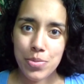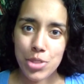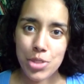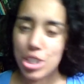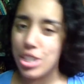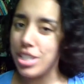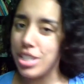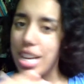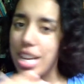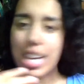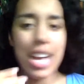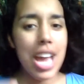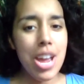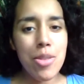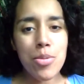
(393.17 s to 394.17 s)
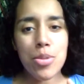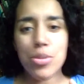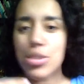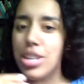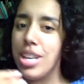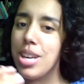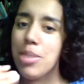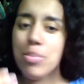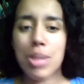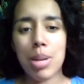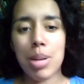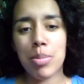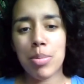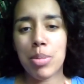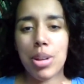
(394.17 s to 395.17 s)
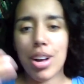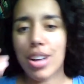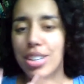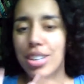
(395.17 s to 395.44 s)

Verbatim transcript: just saying, "Hey, Ruthie," blah blah blah.